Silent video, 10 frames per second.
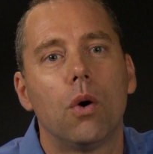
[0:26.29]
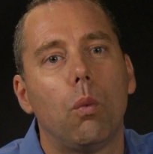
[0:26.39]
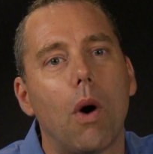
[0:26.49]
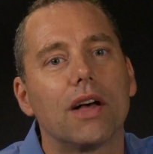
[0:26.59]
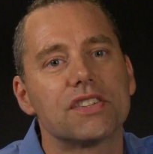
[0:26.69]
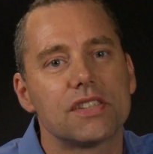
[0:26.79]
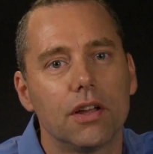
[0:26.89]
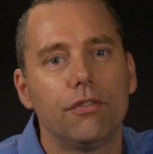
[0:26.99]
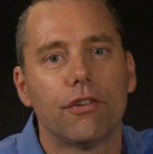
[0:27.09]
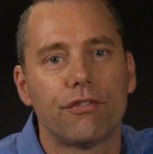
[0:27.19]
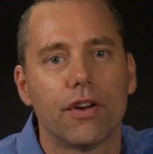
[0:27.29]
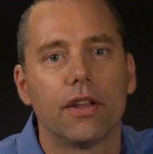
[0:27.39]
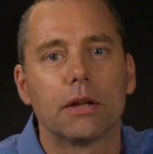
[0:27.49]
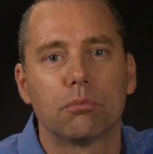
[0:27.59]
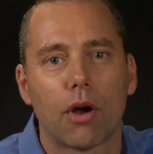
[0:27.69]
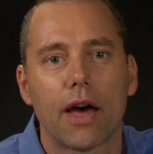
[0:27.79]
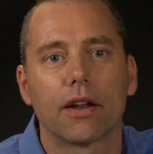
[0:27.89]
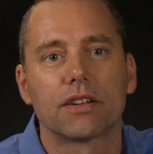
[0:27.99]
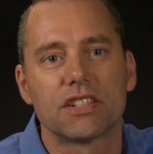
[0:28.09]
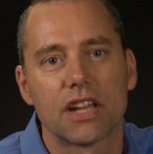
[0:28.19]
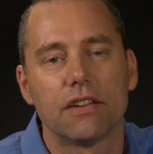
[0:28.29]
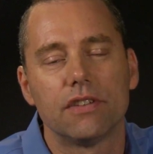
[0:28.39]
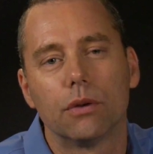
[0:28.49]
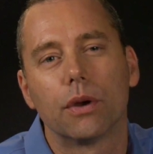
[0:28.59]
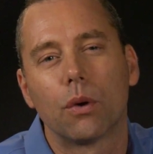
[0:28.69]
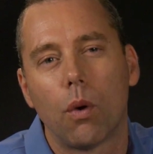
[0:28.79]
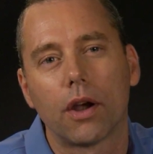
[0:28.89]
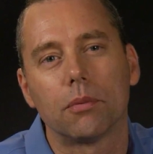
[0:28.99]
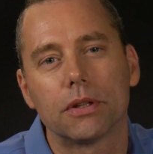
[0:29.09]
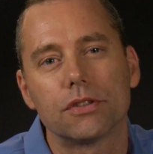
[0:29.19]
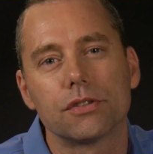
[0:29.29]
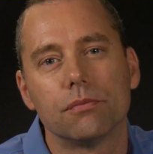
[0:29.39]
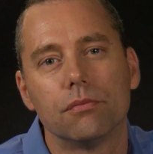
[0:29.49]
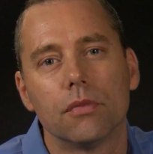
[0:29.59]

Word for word: while still fulfilling product safety requirements.